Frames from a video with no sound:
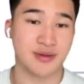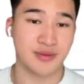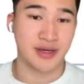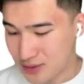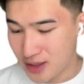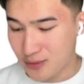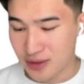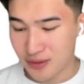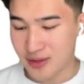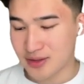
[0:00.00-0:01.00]
Right, so how do
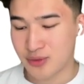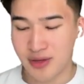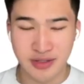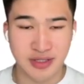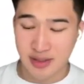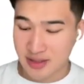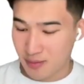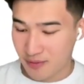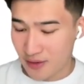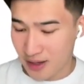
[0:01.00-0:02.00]
we do this? Well, actually we can
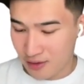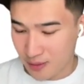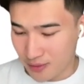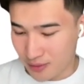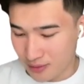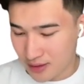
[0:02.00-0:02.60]
sub a variable.